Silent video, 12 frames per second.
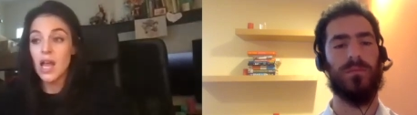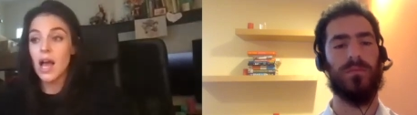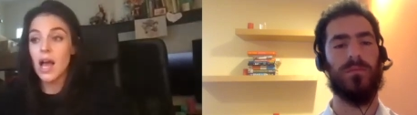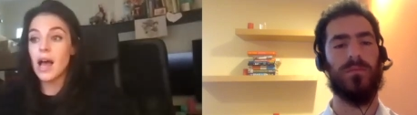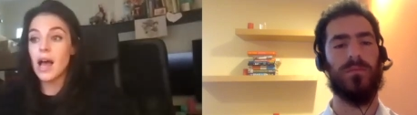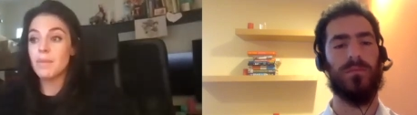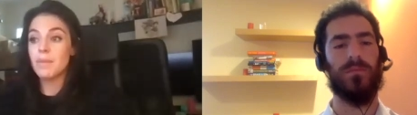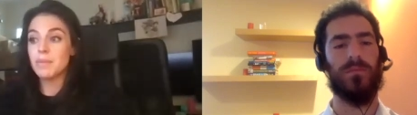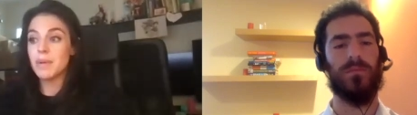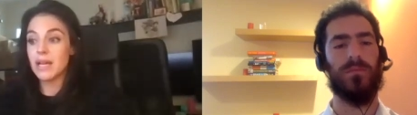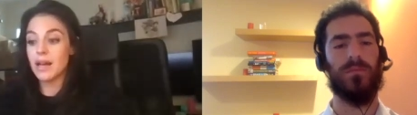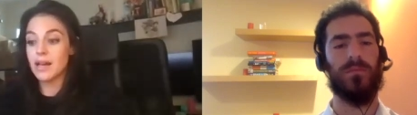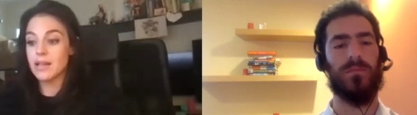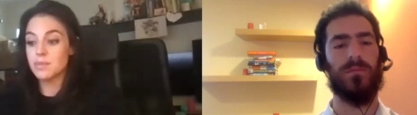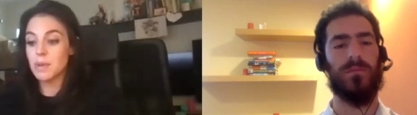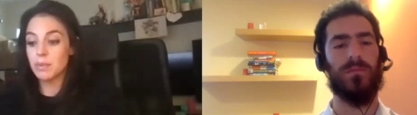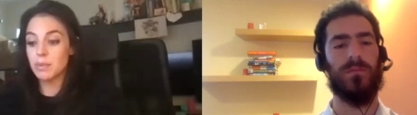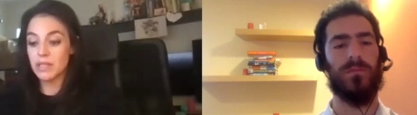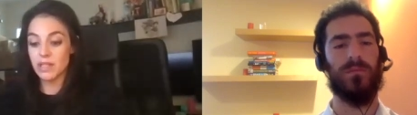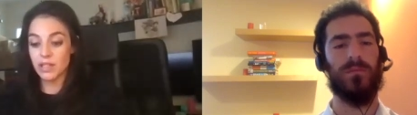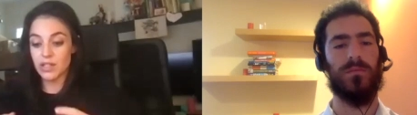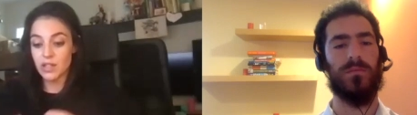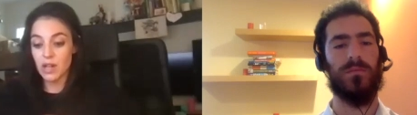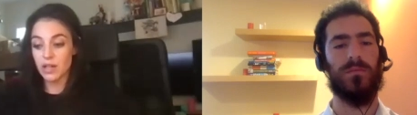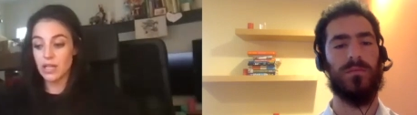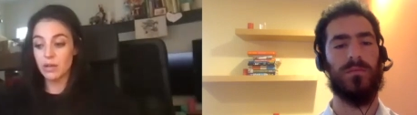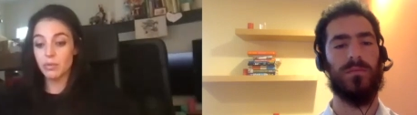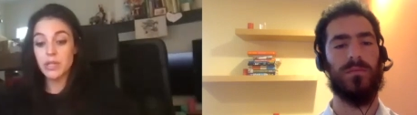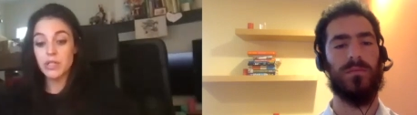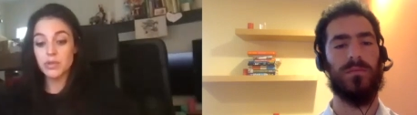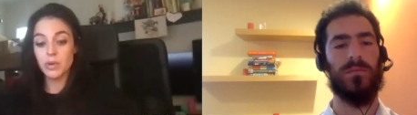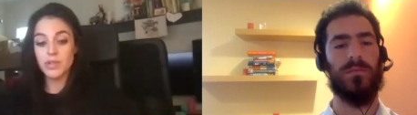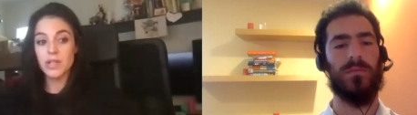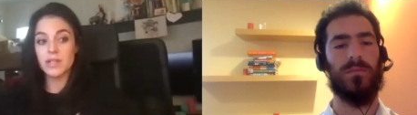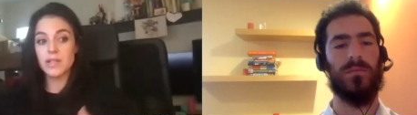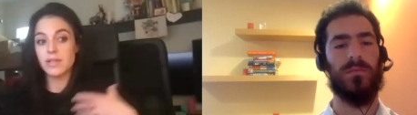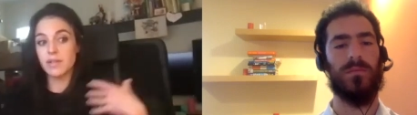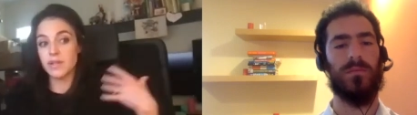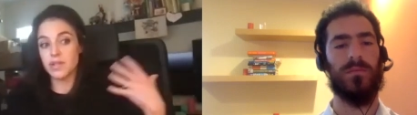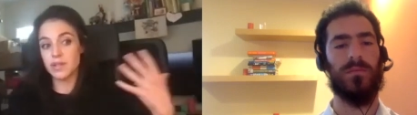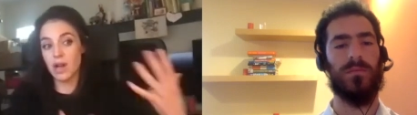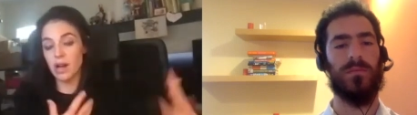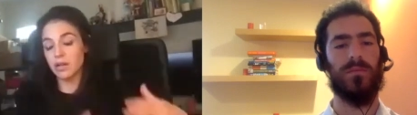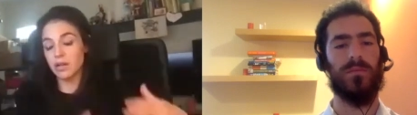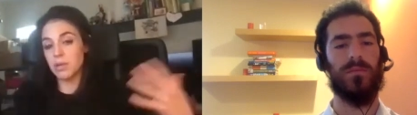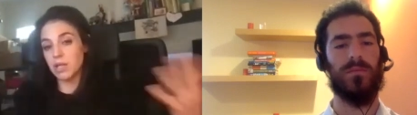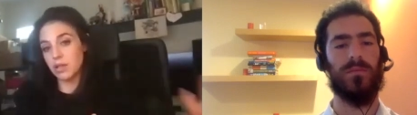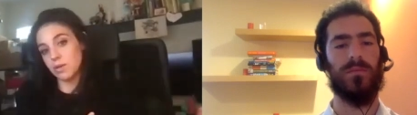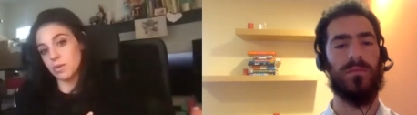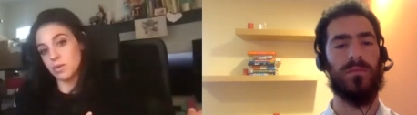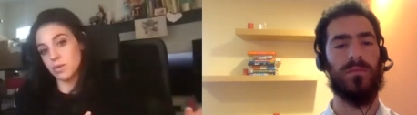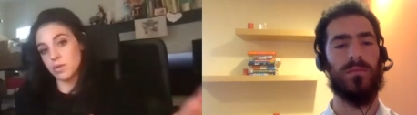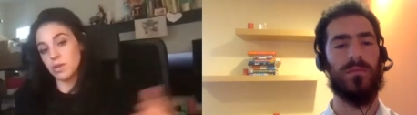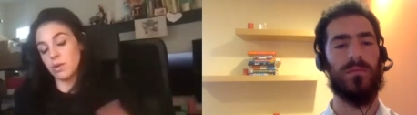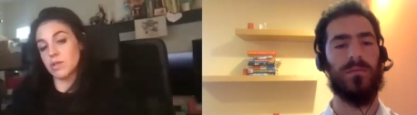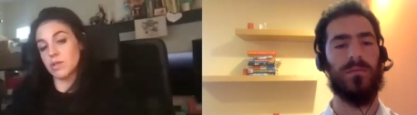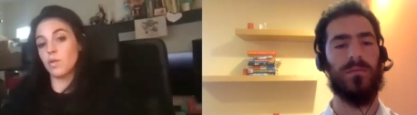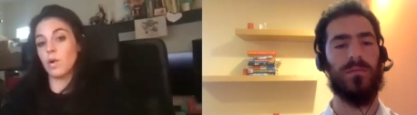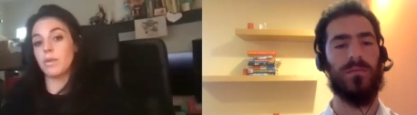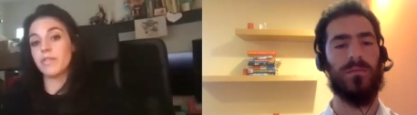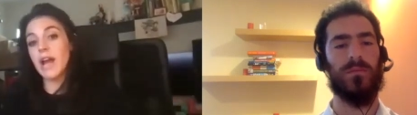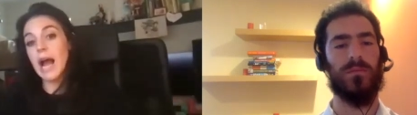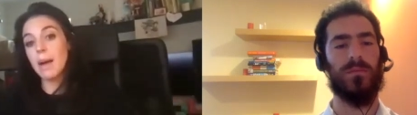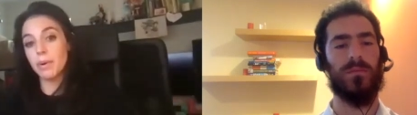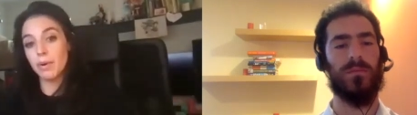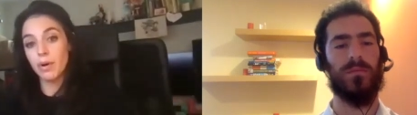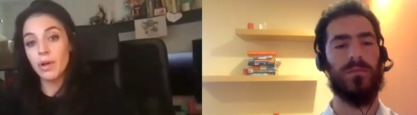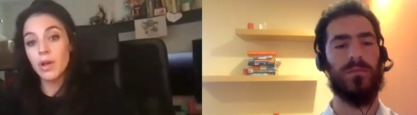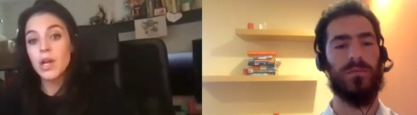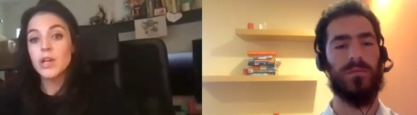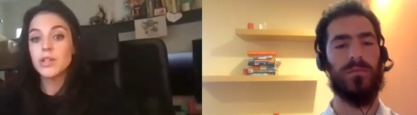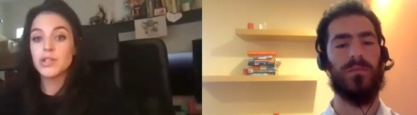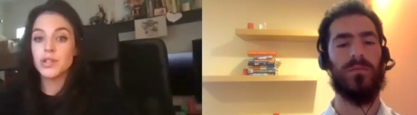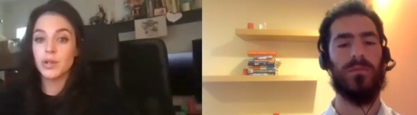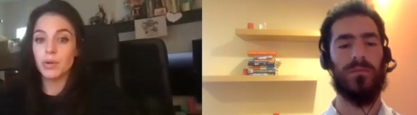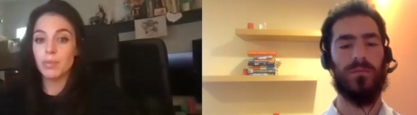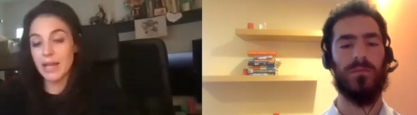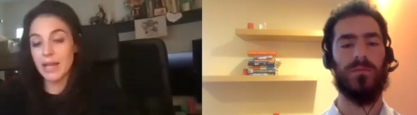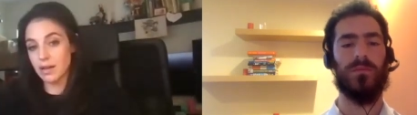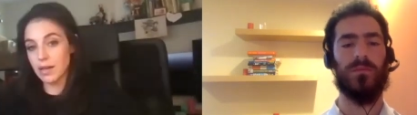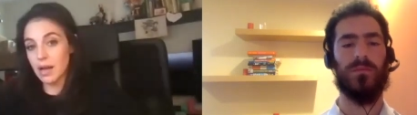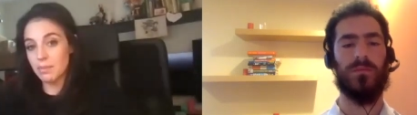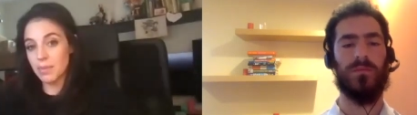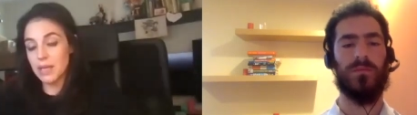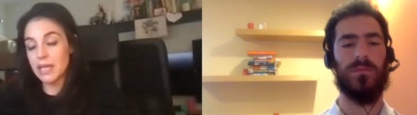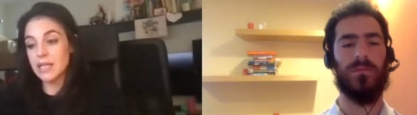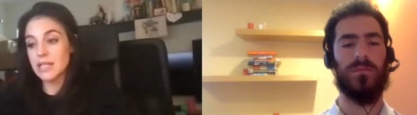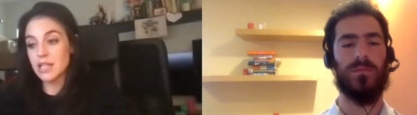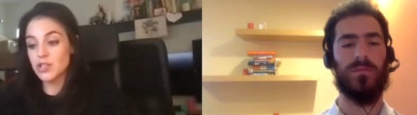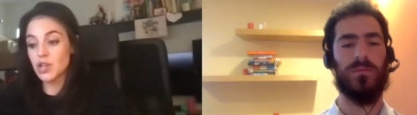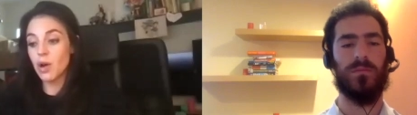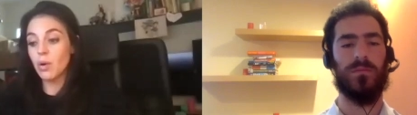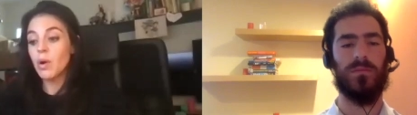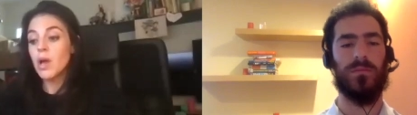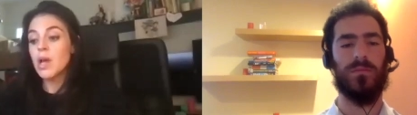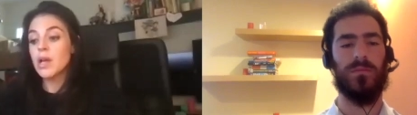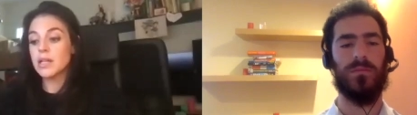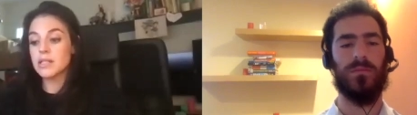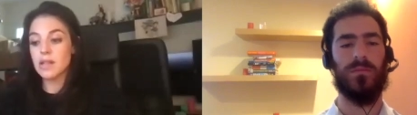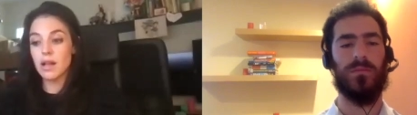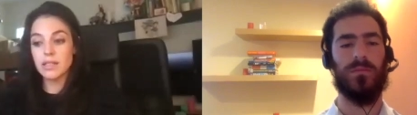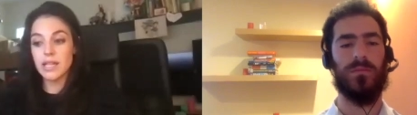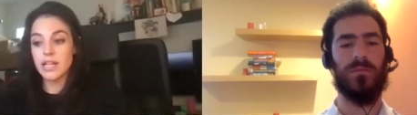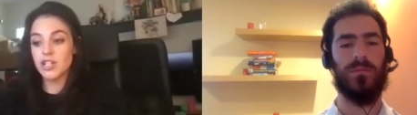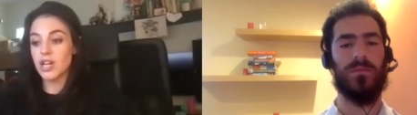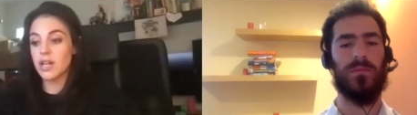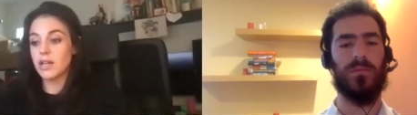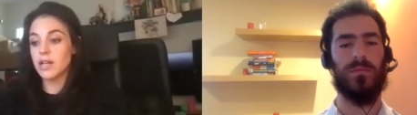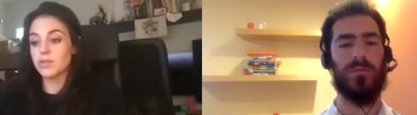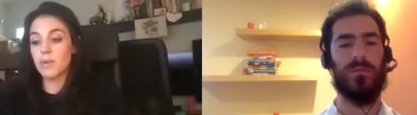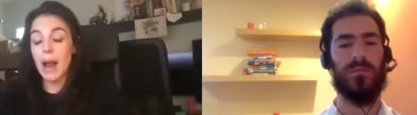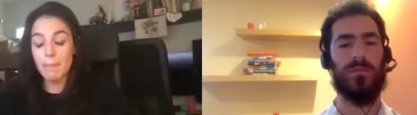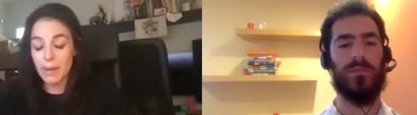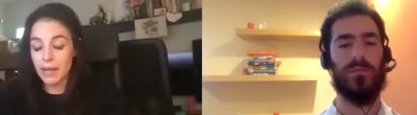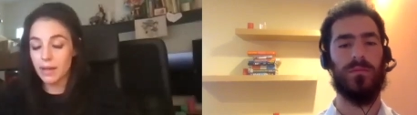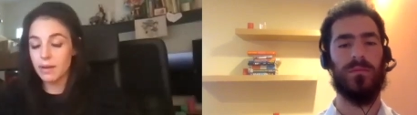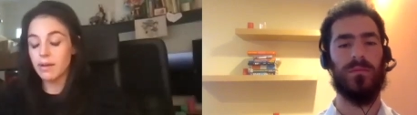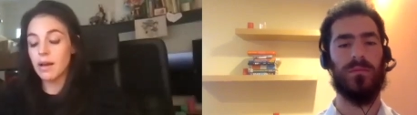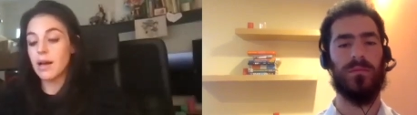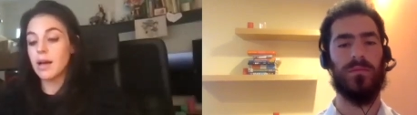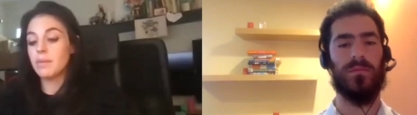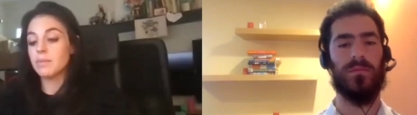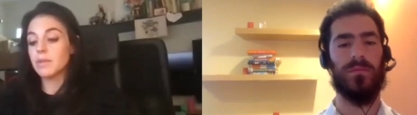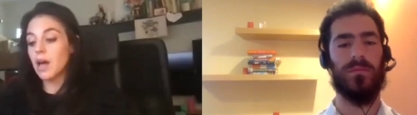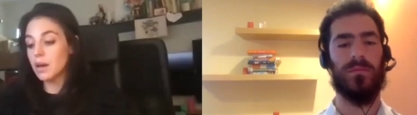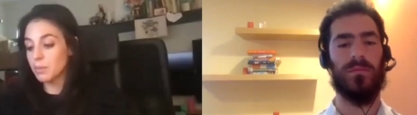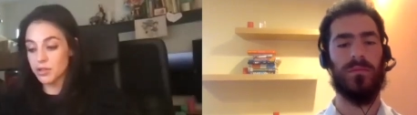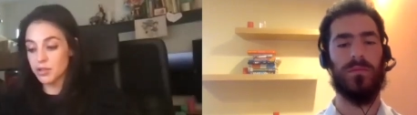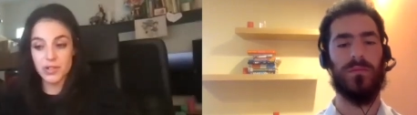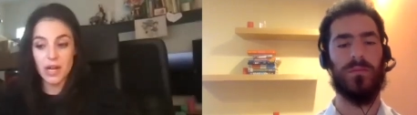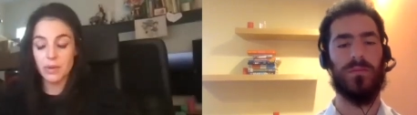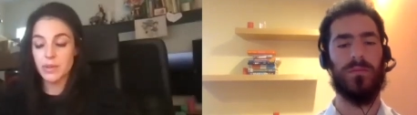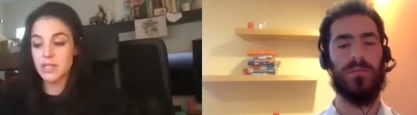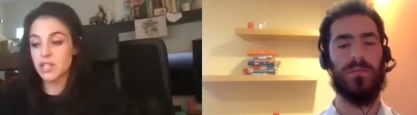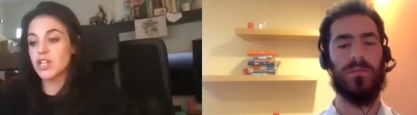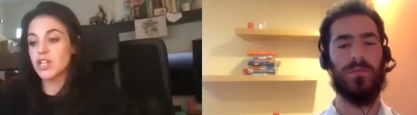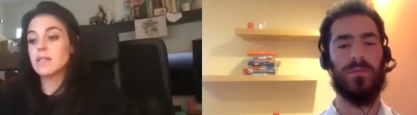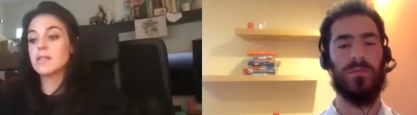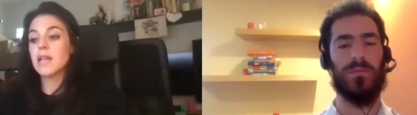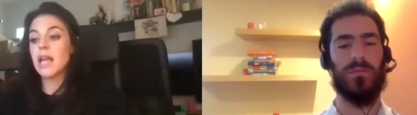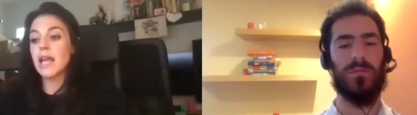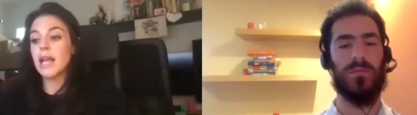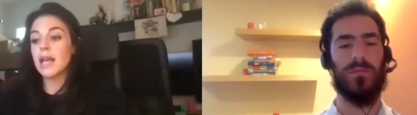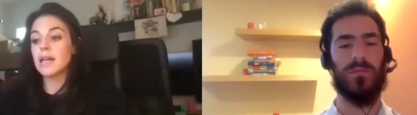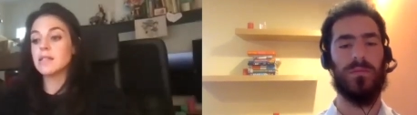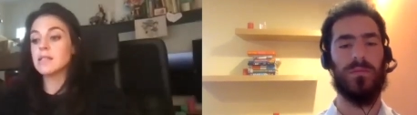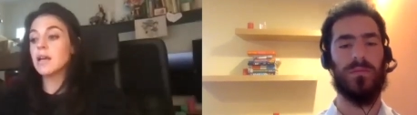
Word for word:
Speaker 1: um, and because people need to consolidate resources and then the stock can be used you know as a form of capital to buy young companies and so consolidation is rapid um, a lot of mergers and acquisitions and